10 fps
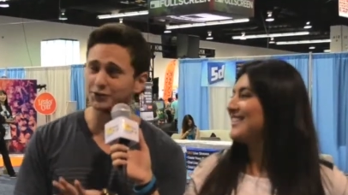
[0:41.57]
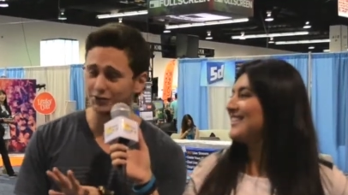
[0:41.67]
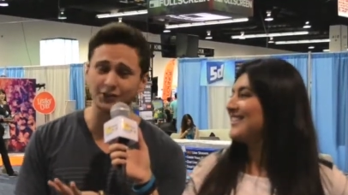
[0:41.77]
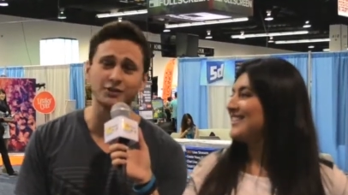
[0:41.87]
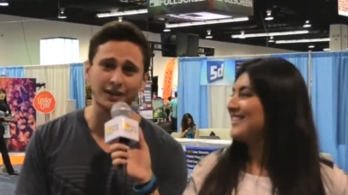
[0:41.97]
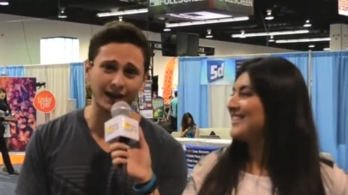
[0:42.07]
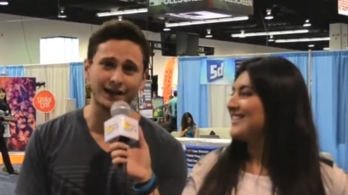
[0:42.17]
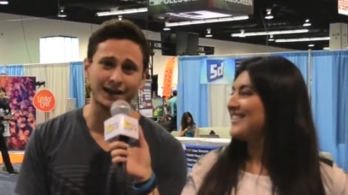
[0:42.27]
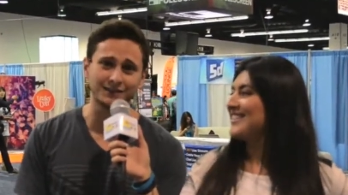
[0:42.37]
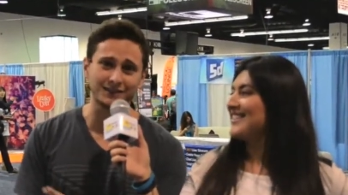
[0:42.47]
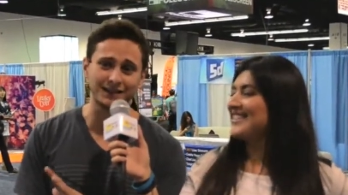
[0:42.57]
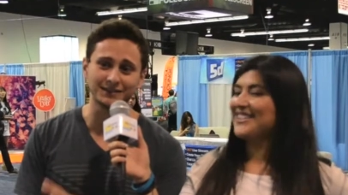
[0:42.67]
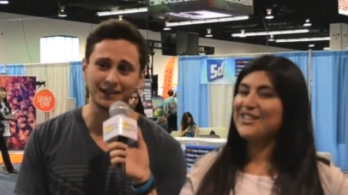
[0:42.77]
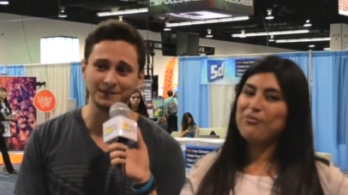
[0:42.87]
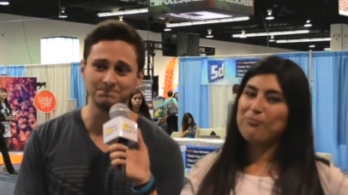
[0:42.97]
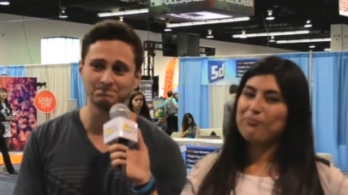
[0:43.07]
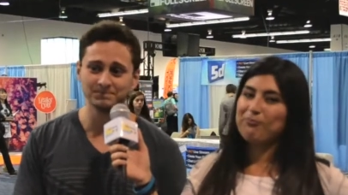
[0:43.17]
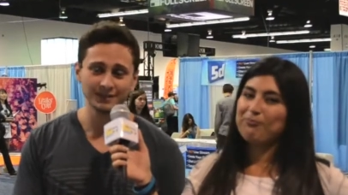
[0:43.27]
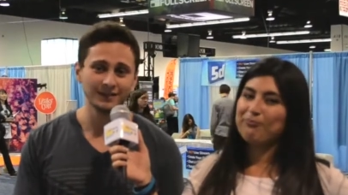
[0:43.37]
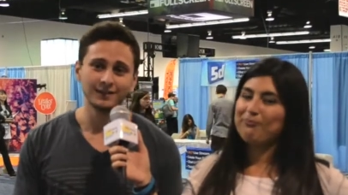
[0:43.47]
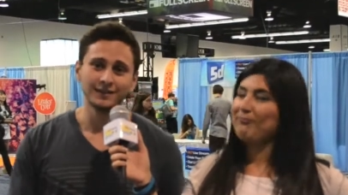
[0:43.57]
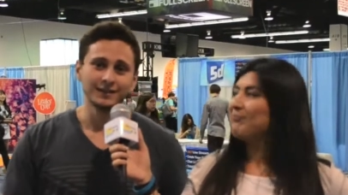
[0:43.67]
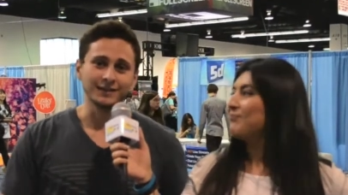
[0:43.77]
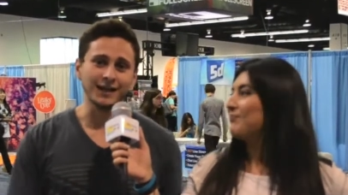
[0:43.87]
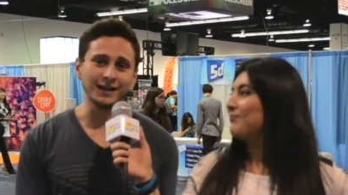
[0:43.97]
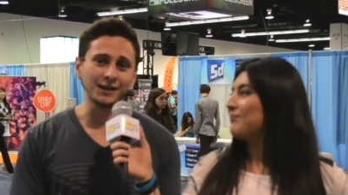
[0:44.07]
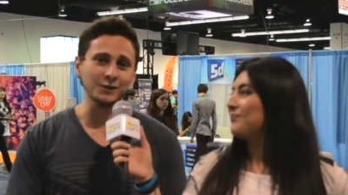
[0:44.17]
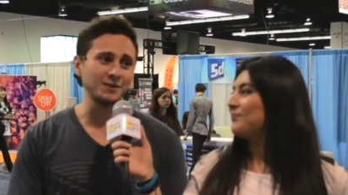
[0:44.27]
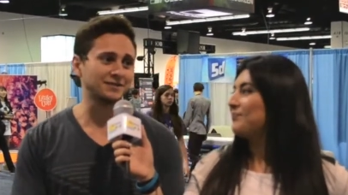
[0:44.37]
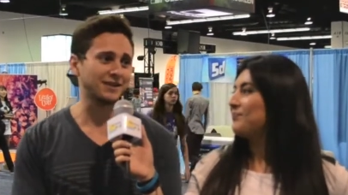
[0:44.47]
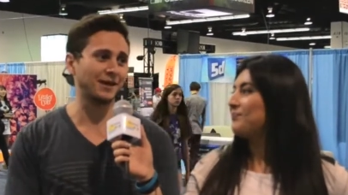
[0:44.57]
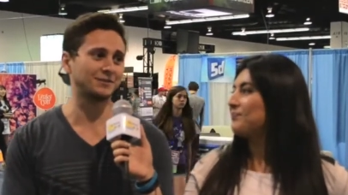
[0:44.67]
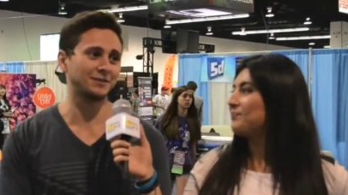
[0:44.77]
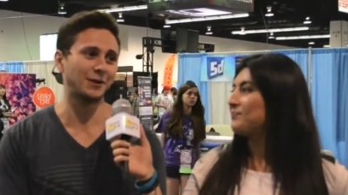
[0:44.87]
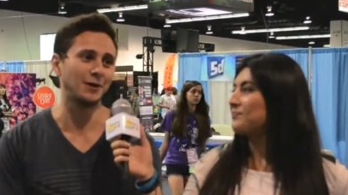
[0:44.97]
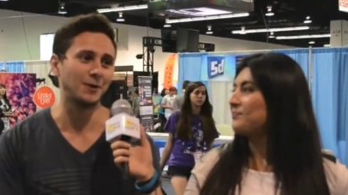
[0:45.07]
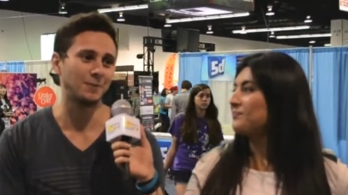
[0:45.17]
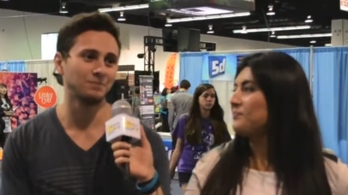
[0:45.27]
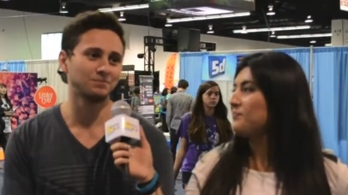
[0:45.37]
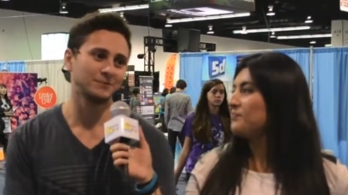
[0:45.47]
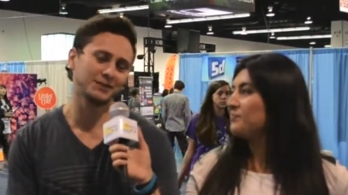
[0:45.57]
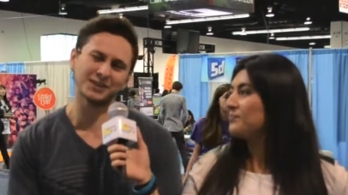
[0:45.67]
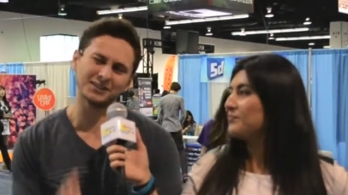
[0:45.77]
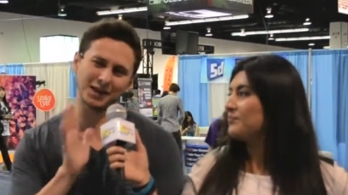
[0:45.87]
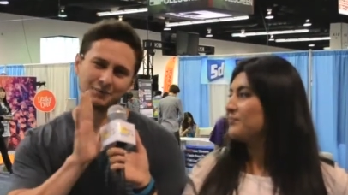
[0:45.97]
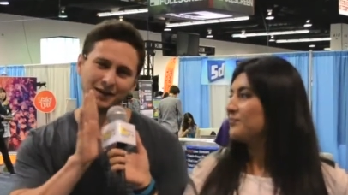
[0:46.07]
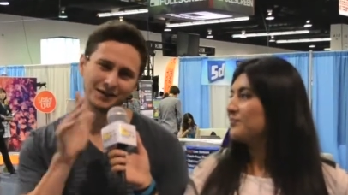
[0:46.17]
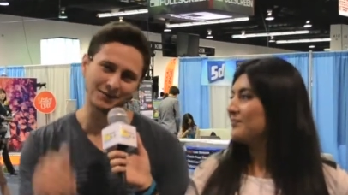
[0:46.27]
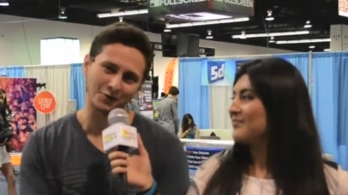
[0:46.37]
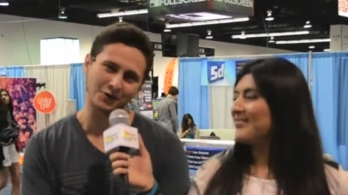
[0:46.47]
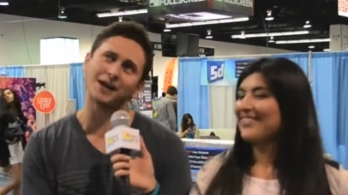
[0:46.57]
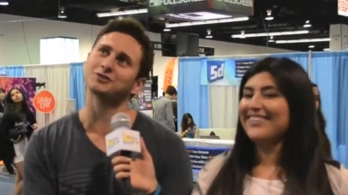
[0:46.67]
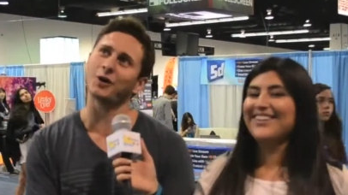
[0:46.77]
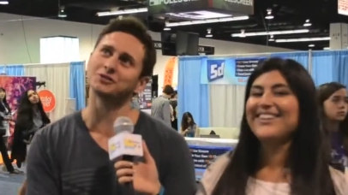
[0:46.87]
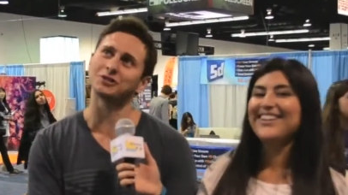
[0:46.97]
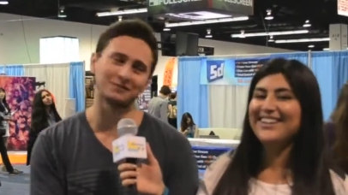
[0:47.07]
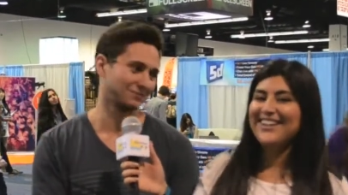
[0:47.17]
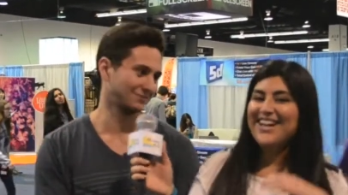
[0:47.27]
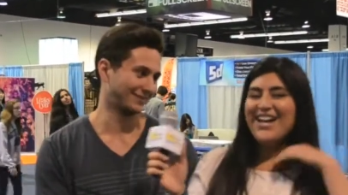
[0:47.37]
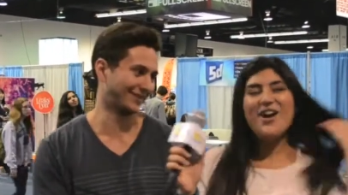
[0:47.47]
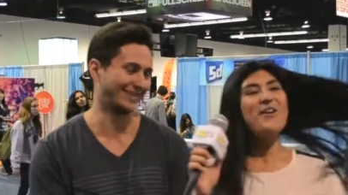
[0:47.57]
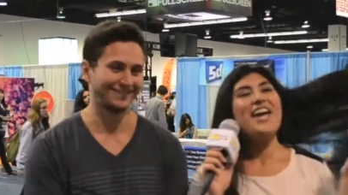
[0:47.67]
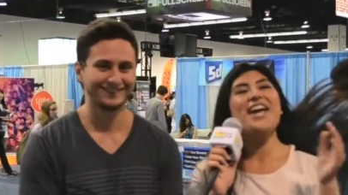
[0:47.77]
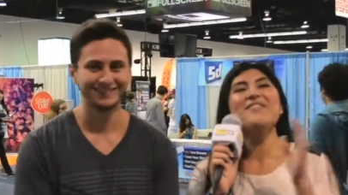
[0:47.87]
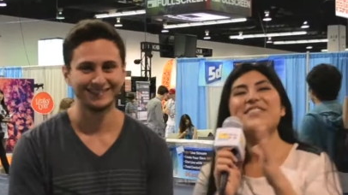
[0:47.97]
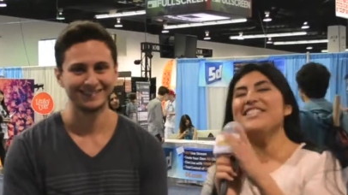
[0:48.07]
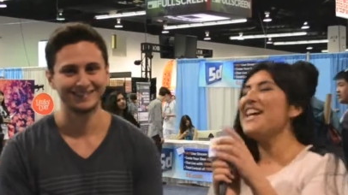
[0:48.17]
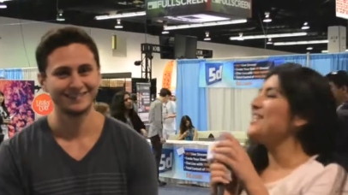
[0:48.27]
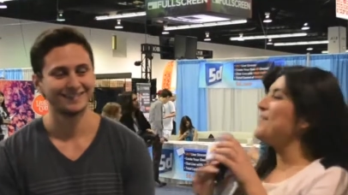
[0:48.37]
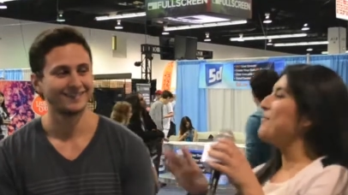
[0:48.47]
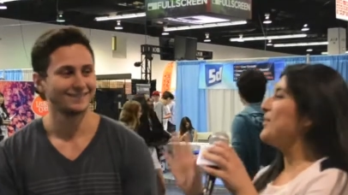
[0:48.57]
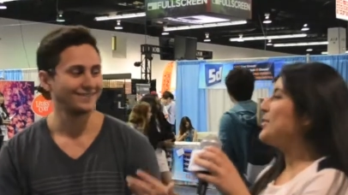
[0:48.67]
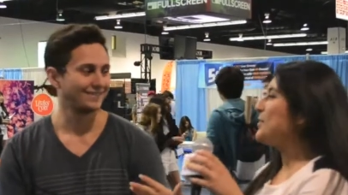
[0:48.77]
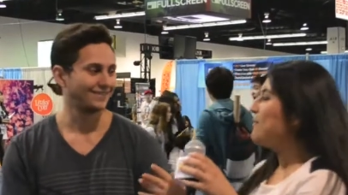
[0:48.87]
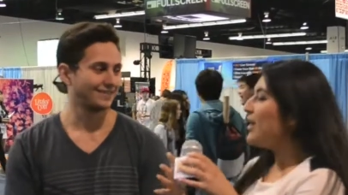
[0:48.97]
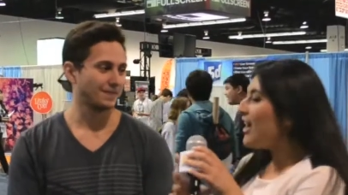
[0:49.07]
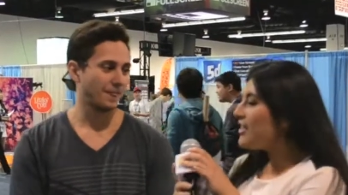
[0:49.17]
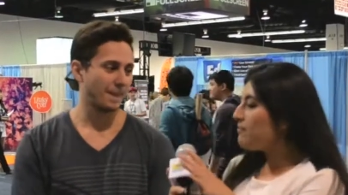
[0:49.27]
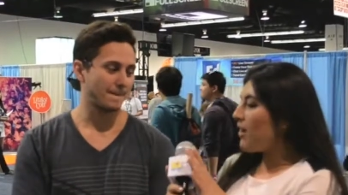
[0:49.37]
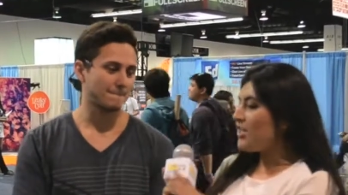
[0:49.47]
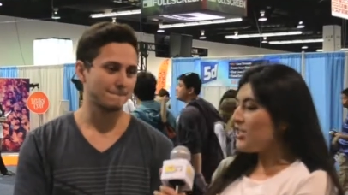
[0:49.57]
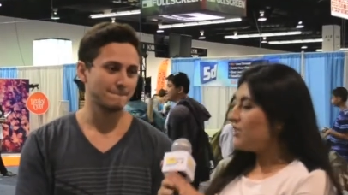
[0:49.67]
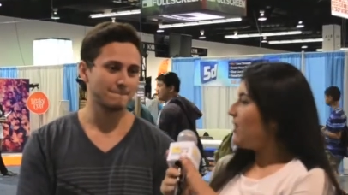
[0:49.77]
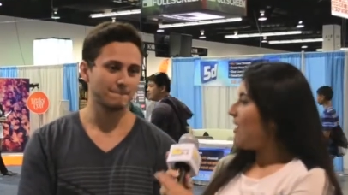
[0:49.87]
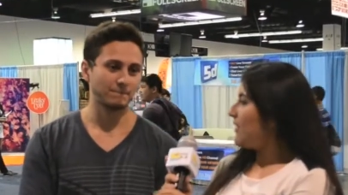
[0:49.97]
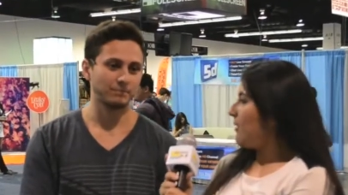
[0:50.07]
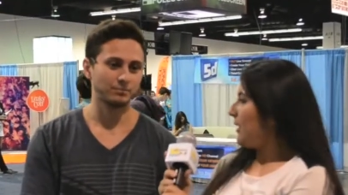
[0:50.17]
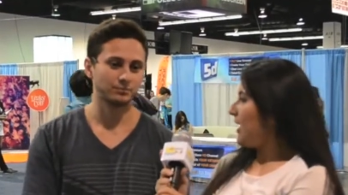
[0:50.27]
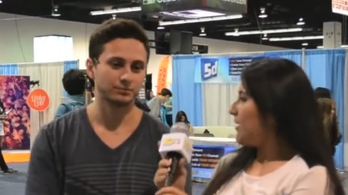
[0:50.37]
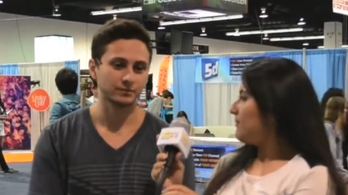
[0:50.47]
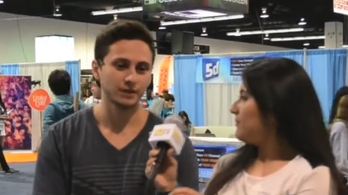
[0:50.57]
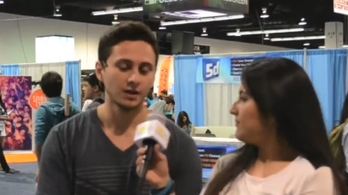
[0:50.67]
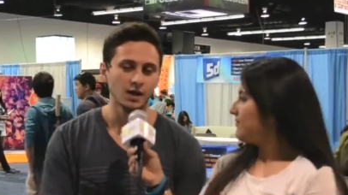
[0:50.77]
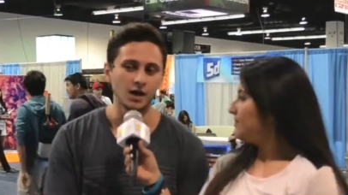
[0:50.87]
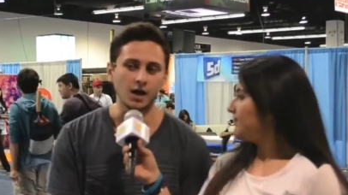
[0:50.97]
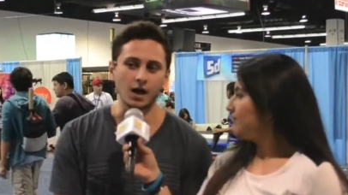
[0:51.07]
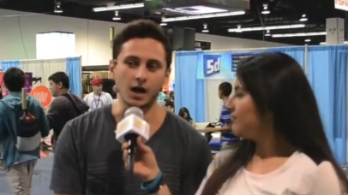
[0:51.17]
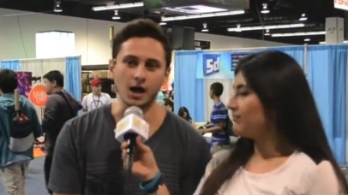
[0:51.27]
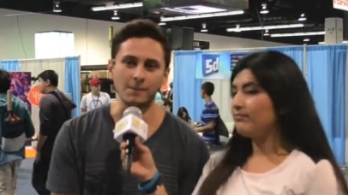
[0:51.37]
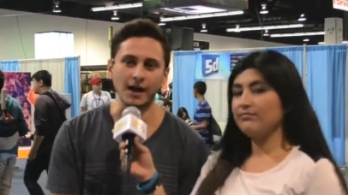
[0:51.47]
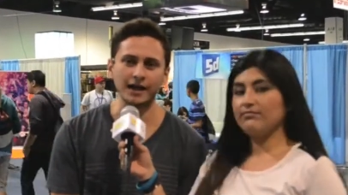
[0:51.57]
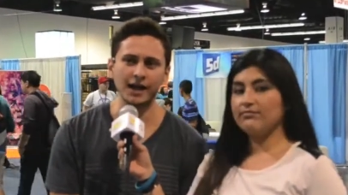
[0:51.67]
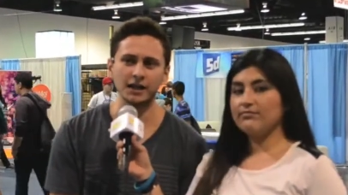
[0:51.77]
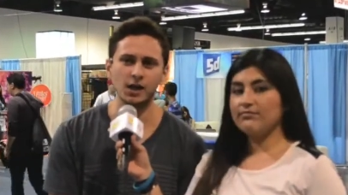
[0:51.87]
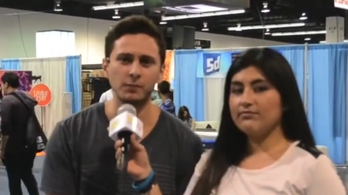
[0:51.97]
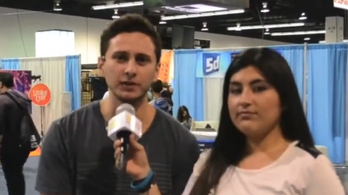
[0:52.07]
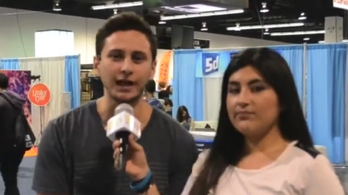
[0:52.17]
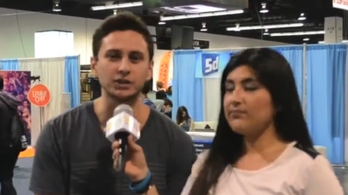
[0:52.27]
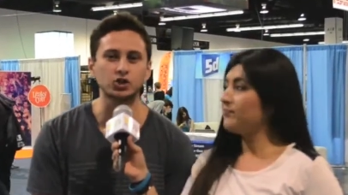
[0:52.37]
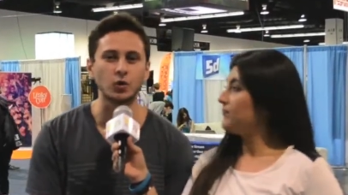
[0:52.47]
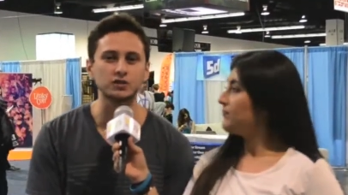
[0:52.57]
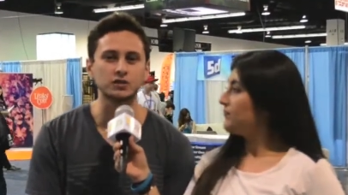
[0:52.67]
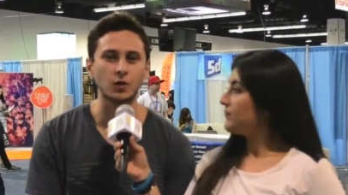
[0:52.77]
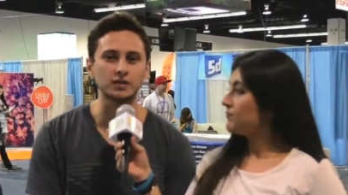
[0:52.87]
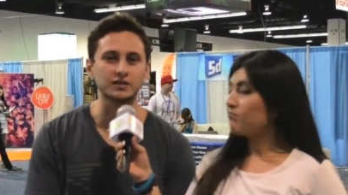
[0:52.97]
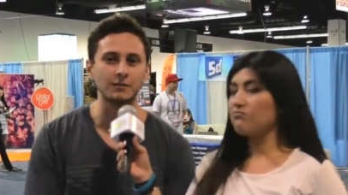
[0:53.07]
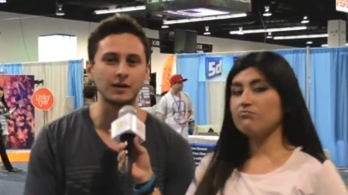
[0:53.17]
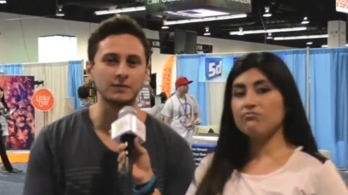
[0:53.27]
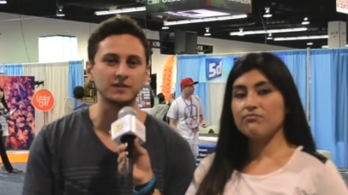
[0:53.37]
Speaker 1: just tell you that, guys. And um, yeah, I got a little messed up, so let's not talk about it anymore. Next question.
Speaker 2: Okay, and besides from YouTube, what other projects do you have coming up?
Speaker 1: Um, I got a couple like short stories coming up this